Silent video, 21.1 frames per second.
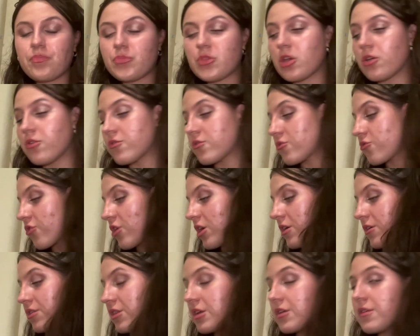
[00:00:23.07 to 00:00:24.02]
I was
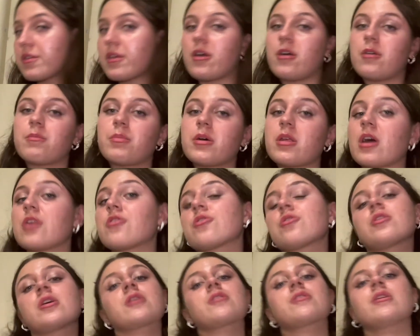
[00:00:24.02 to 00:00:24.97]
trying things out, but I do
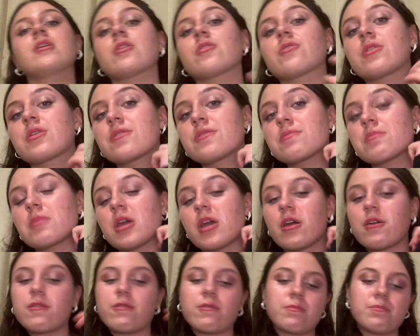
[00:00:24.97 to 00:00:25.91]
like the earrings I have.